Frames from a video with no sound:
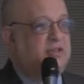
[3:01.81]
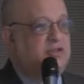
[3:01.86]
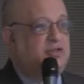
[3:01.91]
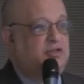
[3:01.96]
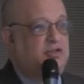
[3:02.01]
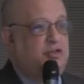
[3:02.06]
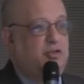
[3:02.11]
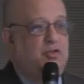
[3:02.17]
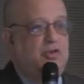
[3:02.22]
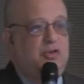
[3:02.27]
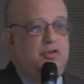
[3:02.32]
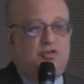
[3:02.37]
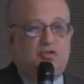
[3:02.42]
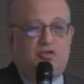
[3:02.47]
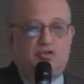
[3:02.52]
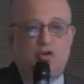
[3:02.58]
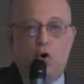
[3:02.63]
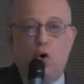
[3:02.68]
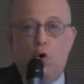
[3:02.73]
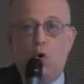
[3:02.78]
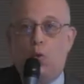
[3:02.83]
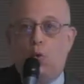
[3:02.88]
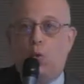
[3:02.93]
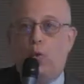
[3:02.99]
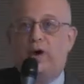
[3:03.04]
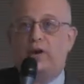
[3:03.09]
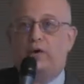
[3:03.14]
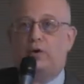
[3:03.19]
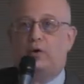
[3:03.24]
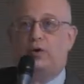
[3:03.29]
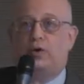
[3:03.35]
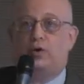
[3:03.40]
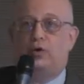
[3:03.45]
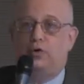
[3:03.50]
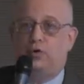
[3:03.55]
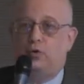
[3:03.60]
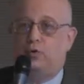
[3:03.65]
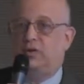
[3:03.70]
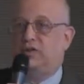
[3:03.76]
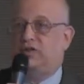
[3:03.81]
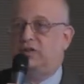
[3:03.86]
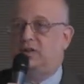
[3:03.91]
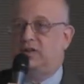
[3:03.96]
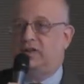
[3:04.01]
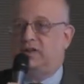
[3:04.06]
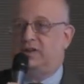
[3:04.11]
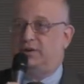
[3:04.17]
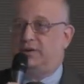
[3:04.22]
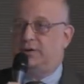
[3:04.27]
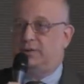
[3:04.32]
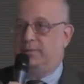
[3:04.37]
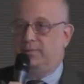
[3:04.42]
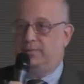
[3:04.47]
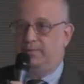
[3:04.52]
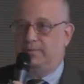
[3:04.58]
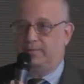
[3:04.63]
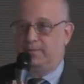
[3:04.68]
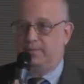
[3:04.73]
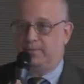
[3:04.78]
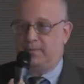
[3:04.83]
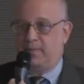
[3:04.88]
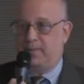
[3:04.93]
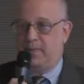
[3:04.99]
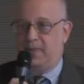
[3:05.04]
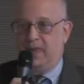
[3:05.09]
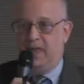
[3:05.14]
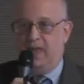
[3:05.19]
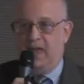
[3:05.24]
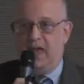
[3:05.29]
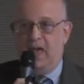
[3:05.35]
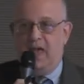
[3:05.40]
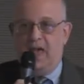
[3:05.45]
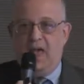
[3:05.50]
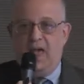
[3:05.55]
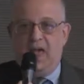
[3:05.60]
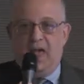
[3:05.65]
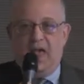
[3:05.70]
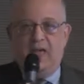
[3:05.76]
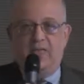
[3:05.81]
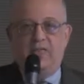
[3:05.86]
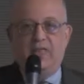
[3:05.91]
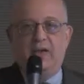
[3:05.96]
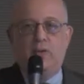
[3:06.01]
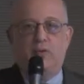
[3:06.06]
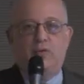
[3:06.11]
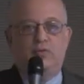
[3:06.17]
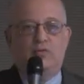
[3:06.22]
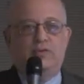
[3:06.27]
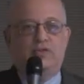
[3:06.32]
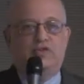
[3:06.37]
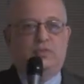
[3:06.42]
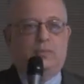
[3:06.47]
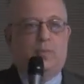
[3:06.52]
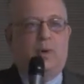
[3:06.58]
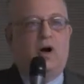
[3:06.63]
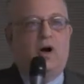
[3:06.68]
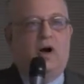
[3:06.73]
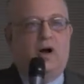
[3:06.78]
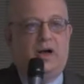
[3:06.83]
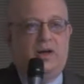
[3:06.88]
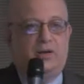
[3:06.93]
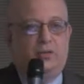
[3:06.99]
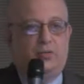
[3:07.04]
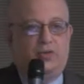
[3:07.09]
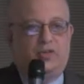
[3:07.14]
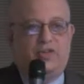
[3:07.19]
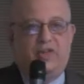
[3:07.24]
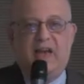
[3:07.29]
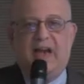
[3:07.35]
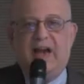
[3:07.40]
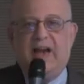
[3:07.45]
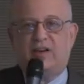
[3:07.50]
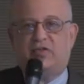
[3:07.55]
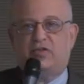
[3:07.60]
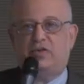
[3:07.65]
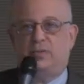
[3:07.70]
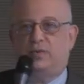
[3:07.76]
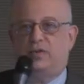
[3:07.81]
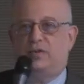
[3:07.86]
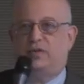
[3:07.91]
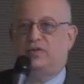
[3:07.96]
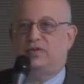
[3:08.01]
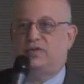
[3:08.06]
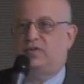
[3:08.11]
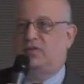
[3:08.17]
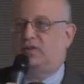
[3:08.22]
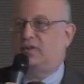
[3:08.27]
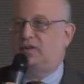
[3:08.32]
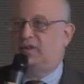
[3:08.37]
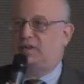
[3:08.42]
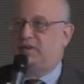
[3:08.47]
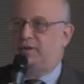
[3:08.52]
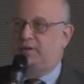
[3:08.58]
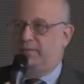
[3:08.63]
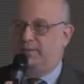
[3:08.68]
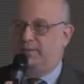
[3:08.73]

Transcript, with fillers: the students, what or who is a leader. And they would respond with the attributes of a leader.